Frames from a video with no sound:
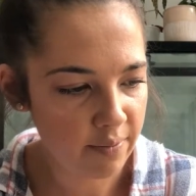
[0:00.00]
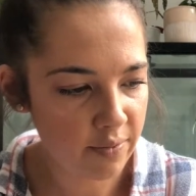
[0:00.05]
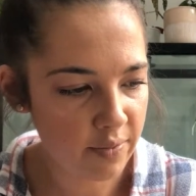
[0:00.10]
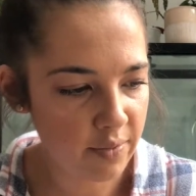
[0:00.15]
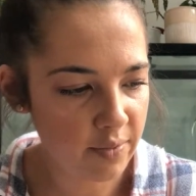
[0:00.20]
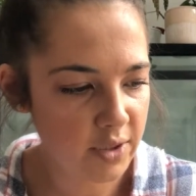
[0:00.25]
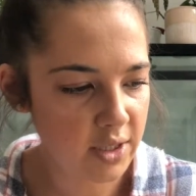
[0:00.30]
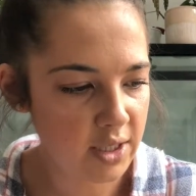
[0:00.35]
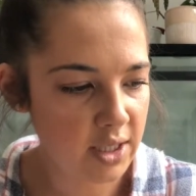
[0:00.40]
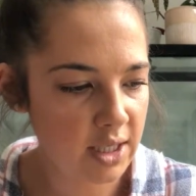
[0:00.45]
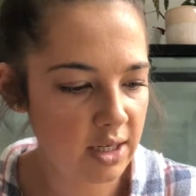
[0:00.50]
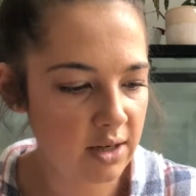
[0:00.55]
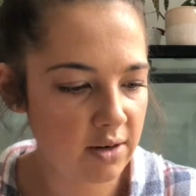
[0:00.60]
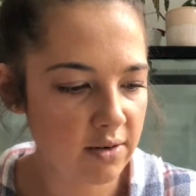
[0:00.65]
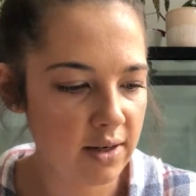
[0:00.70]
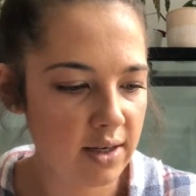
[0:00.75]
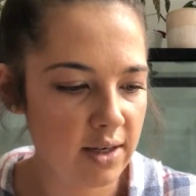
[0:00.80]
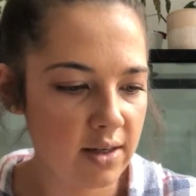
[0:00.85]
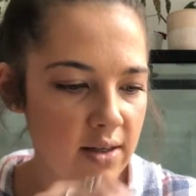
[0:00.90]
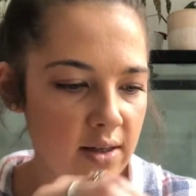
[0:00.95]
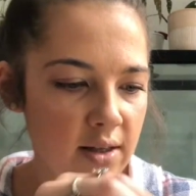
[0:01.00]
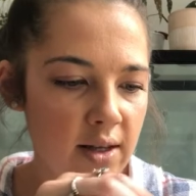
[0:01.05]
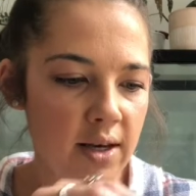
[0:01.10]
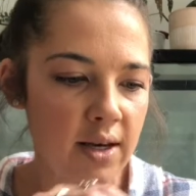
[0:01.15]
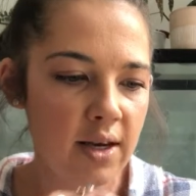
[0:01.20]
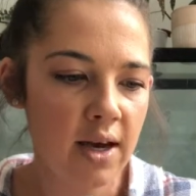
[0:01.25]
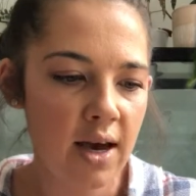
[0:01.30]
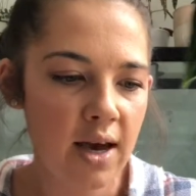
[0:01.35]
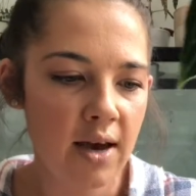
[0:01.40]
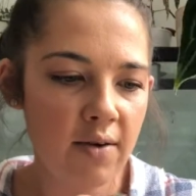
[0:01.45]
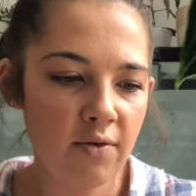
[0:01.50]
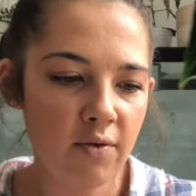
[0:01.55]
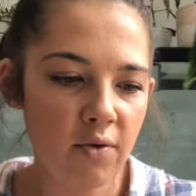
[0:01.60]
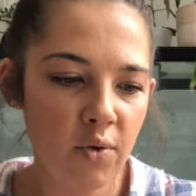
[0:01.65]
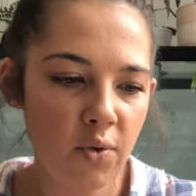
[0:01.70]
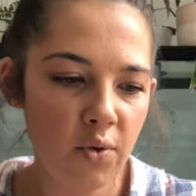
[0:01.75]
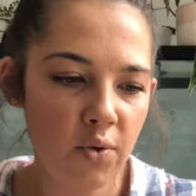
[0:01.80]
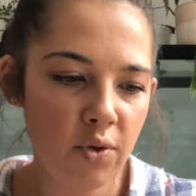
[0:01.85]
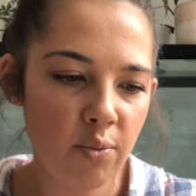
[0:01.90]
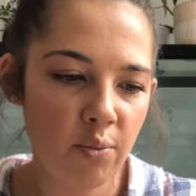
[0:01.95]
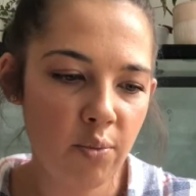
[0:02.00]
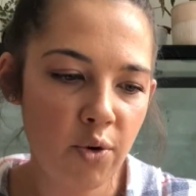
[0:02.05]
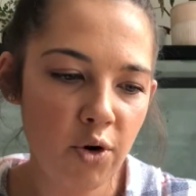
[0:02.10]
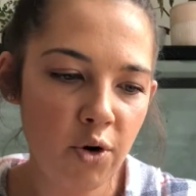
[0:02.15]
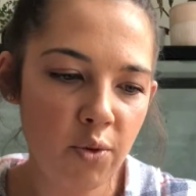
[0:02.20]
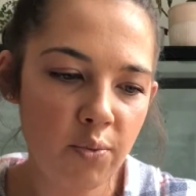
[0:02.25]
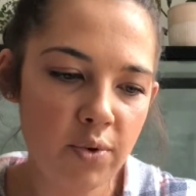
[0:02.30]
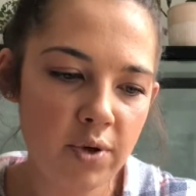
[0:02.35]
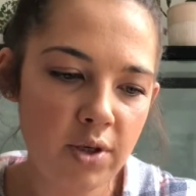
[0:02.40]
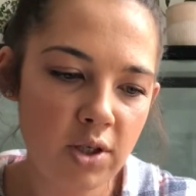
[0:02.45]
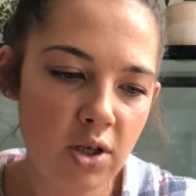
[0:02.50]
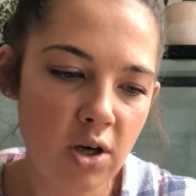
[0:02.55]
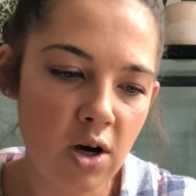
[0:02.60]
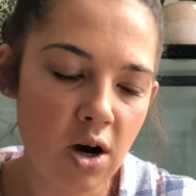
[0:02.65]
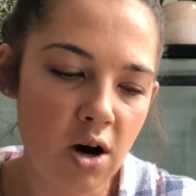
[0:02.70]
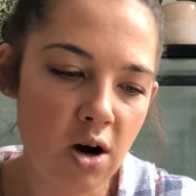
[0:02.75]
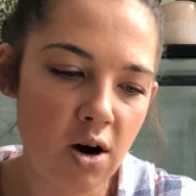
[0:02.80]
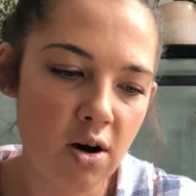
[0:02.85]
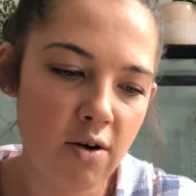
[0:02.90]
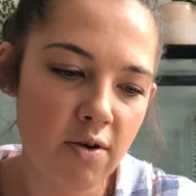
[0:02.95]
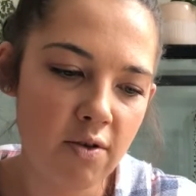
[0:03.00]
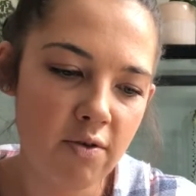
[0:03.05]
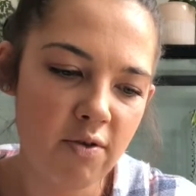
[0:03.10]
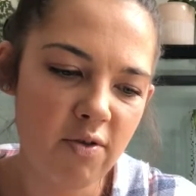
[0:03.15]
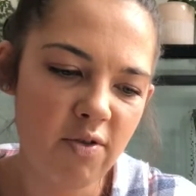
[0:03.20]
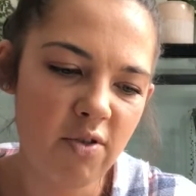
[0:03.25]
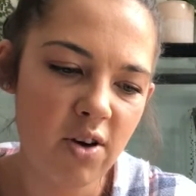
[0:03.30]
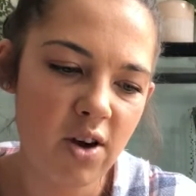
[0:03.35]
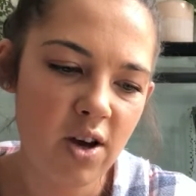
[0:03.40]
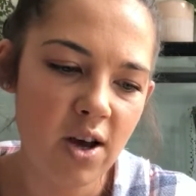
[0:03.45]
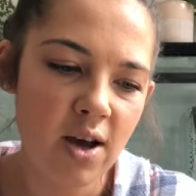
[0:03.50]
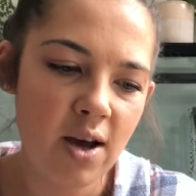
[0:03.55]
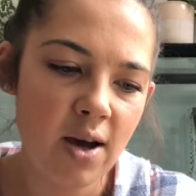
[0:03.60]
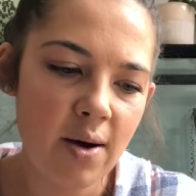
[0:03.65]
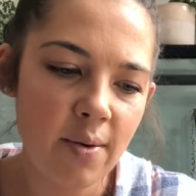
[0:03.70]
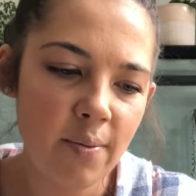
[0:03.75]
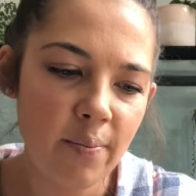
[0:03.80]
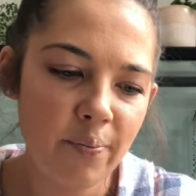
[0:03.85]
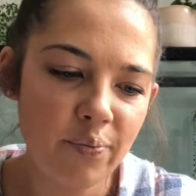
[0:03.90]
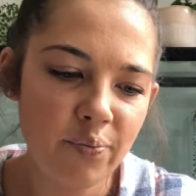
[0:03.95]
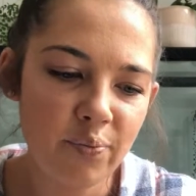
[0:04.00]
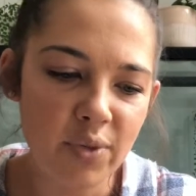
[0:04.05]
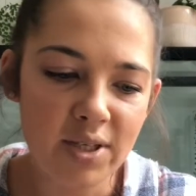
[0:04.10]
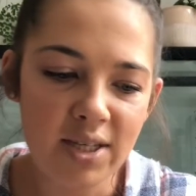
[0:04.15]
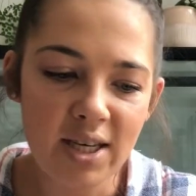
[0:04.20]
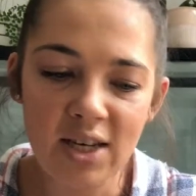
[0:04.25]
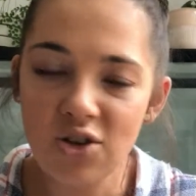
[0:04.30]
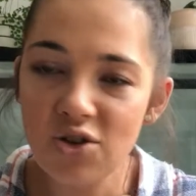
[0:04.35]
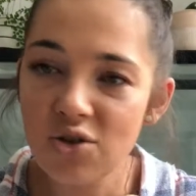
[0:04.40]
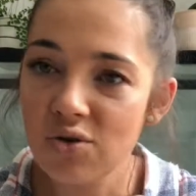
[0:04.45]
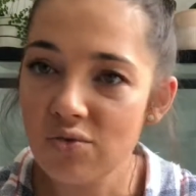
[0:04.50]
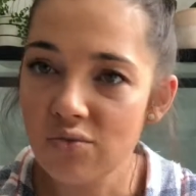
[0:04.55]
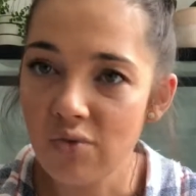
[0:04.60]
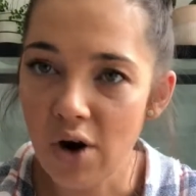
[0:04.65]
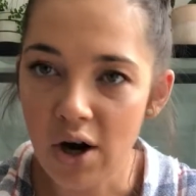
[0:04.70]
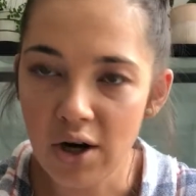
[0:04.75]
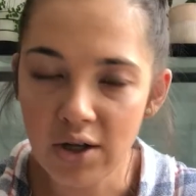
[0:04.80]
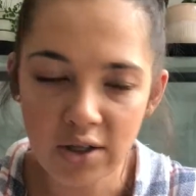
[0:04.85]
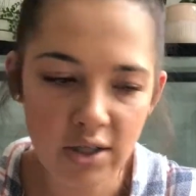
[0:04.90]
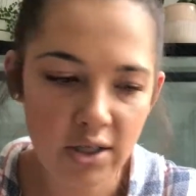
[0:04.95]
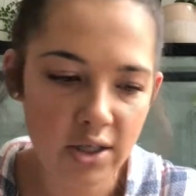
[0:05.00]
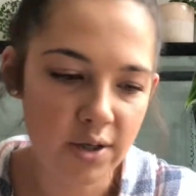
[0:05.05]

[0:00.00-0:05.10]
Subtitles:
material for the purpose of potential rot.